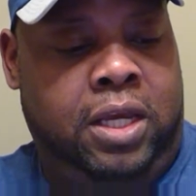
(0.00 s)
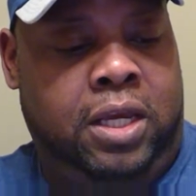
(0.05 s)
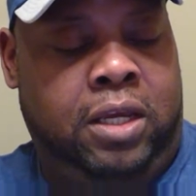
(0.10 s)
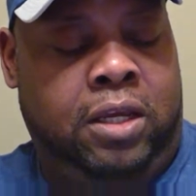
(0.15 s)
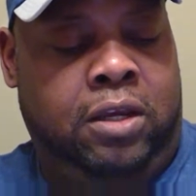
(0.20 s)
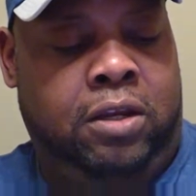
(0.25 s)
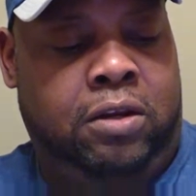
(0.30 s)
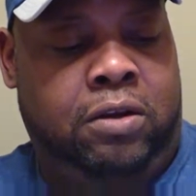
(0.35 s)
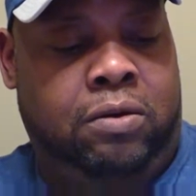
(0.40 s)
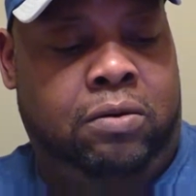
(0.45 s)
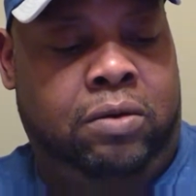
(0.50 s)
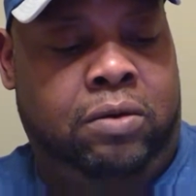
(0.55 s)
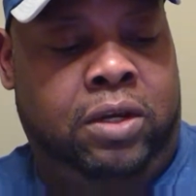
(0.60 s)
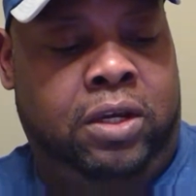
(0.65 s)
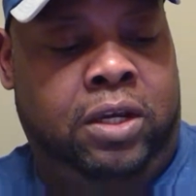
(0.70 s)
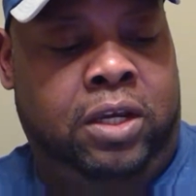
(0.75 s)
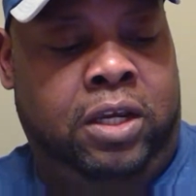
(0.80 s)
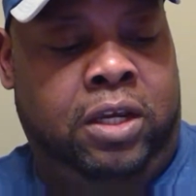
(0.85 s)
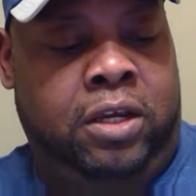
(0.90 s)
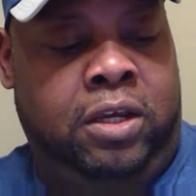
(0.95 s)

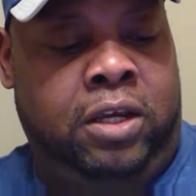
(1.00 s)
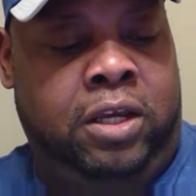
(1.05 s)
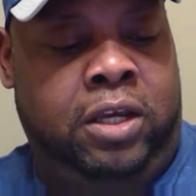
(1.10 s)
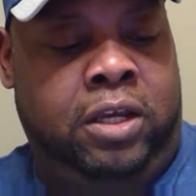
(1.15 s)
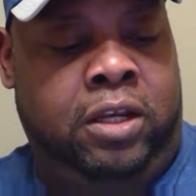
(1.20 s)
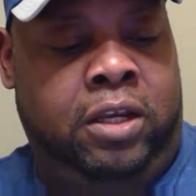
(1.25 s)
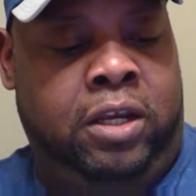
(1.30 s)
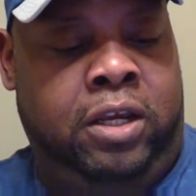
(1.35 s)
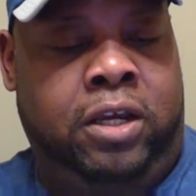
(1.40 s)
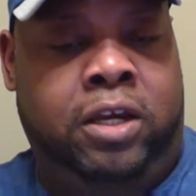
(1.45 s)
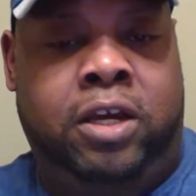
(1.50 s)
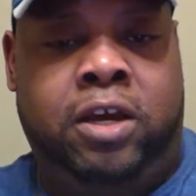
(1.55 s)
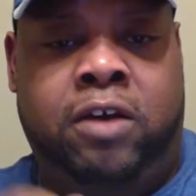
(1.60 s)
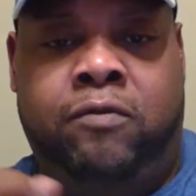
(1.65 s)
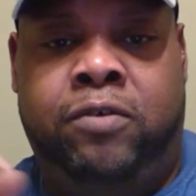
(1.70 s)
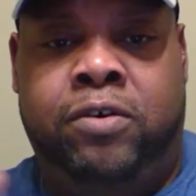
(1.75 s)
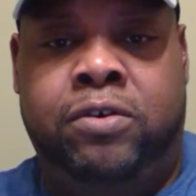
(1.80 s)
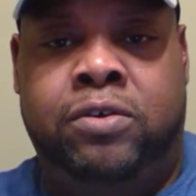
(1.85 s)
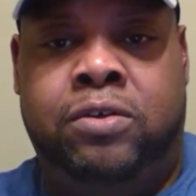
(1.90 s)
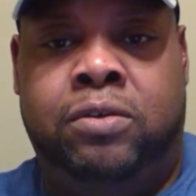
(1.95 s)
It
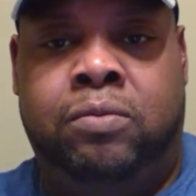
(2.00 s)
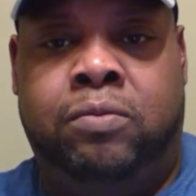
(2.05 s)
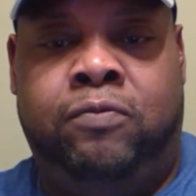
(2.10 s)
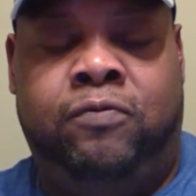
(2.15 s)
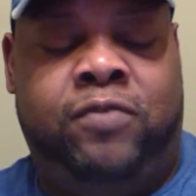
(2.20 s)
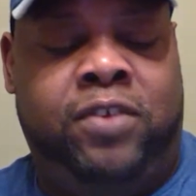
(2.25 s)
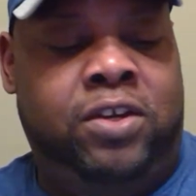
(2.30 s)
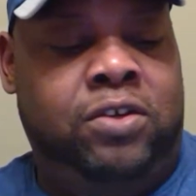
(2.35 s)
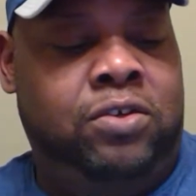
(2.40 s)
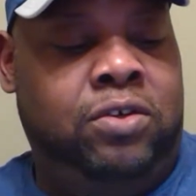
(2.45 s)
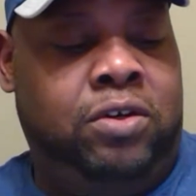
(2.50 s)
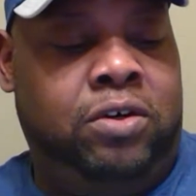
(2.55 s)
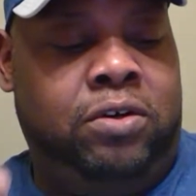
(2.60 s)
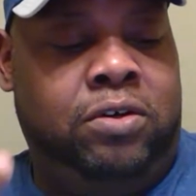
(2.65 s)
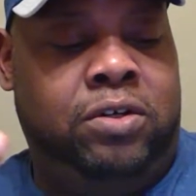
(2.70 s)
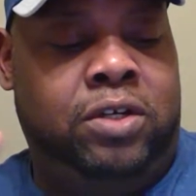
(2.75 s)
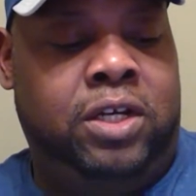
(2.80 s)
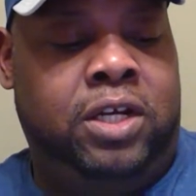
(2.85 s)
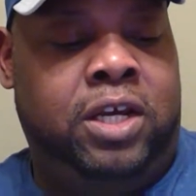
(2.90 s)
covers visitors,